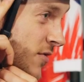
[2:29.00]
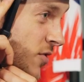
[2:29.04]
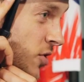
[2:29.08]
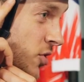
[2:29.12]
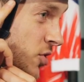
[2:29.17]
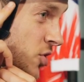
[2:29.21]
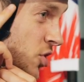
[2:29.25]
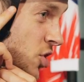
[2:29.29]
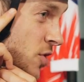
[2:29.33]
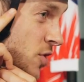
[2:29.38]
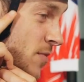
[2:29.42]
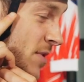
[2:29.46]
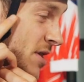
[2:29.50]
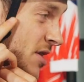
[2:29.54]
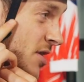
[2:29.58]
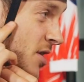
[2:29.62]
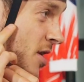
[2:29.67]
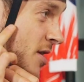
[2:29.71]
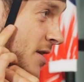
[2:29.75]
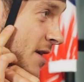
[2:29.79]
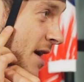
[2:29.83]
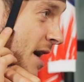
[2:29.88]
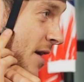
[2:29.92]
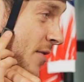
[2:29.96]
you've got 2 bits
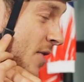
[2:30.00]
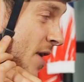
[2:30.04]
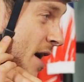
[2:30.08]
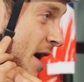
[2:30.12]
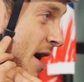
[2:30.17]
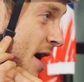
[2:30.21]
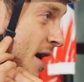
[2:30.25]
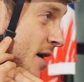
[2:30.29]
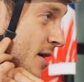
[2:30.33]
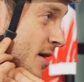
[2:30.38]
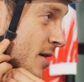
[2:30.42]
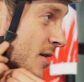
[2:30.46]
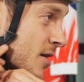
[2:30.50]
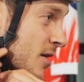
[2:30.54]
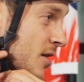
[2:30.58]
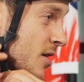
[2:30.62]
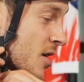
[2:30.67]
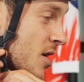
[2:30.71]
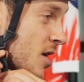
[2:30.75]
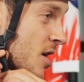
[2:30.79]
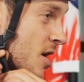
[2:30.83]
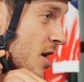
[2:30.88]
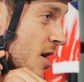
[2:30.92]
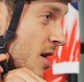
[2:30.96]
going down there
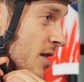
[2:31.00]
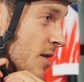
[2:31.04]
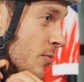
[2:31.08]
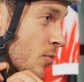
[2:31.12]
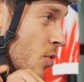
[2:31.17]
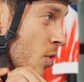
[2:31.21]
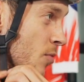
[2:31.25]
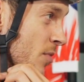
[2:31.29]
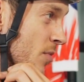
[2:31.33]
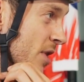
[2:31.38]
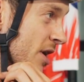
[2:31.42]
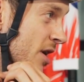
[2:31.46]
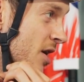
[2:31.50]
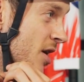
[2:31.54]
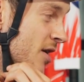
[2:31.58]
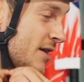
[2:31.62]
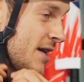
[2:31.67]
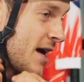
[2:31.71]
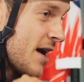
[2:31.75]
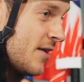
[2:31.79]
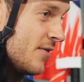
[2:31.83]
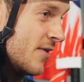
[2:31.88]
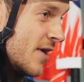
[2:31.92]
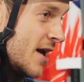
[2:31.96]
and 1 bit going
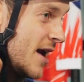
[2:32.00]
down